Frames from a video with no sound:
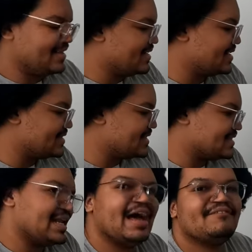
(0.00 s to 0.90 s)
Because
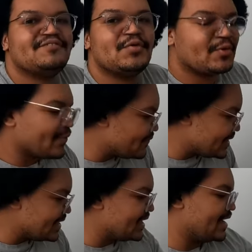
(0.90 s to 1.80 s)
it's not for
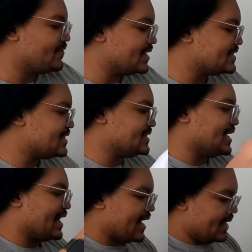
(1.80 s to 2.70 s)
me, and I want it to
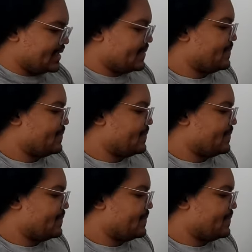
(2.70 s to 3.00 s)
stay, like,